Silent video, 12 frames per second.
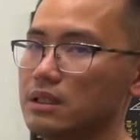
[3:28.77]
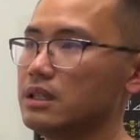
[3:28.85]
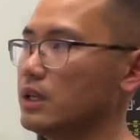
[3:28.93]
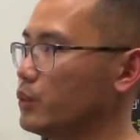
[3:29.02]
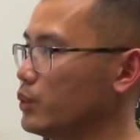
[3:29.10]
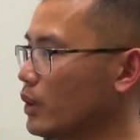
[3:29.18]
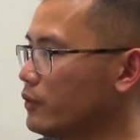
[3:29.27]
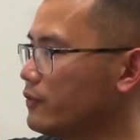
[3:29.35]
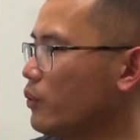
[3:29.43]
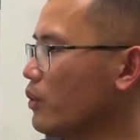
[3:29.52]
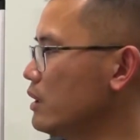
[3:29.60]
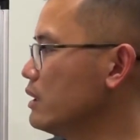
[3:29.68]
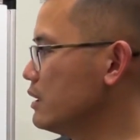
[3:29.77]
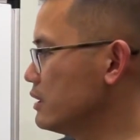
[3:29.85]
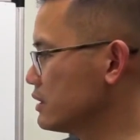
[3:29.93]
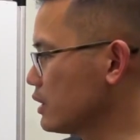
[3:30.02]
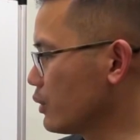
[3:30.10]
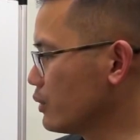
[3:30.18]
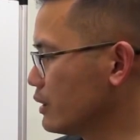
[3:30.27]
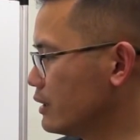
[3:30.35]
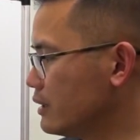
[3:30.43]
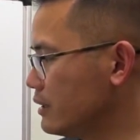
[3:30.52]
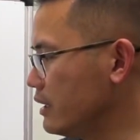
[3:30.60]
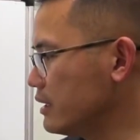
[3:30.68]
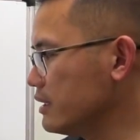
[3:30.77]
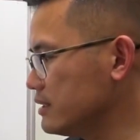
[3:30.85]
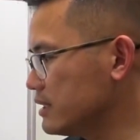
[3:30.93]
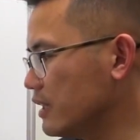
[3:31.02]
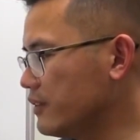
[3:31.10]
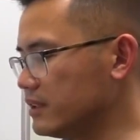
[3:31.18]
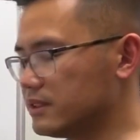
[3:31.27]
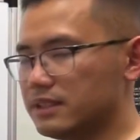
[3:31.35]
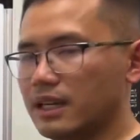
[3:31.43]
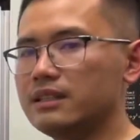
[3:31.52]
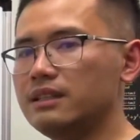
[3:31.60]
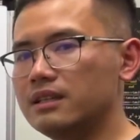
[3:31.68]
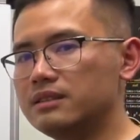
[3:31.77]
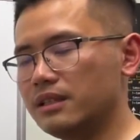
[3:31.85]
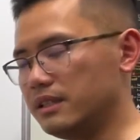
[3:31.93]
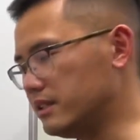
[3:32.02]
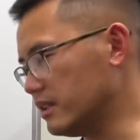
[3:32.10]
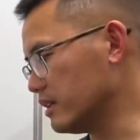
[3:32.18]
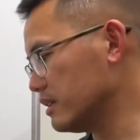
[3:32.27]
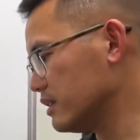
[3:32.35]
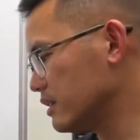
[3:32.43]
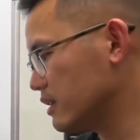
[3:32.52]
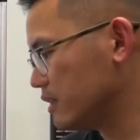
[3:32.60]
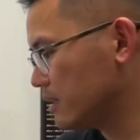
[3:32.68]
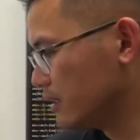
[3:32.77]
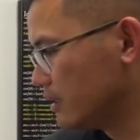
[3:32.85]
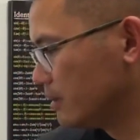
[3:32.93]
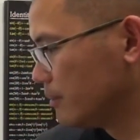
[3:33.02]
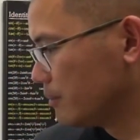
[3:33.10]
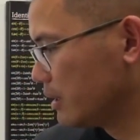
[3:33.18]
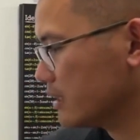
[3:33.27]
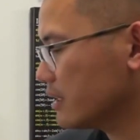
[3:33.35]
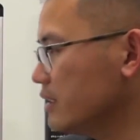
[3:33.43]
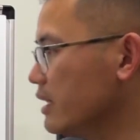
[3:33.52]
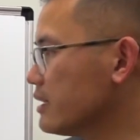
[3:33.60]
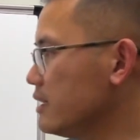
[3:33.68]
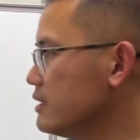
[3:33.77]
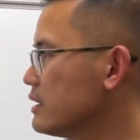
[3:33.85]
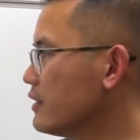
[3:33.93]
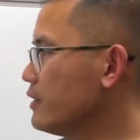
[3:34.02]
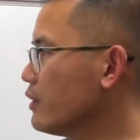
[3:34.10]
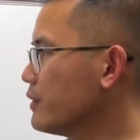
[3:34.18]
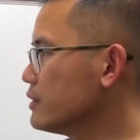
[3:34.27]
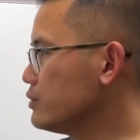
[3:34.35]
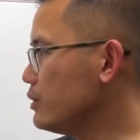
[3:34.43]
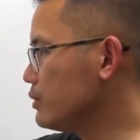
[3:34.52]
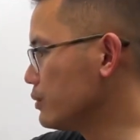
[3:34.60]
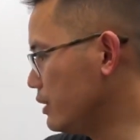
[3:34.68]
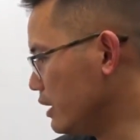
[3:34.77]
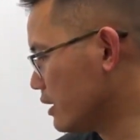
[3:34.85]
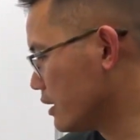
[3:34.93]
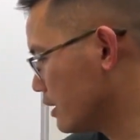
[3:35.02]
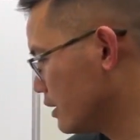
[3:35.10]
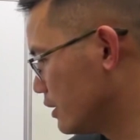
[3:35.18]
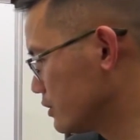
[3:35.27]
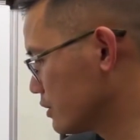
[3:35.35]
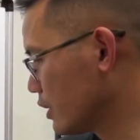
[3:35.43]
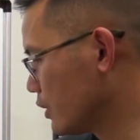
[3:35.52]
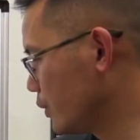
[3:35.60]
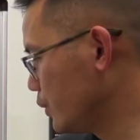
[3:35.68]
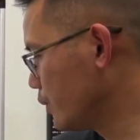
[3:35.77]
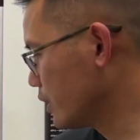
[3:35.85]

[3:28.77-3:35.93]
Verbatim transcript: Yeah, we want 4. So negative 7 is not the answer either. Plugging negative 7 over 3 into there. So we will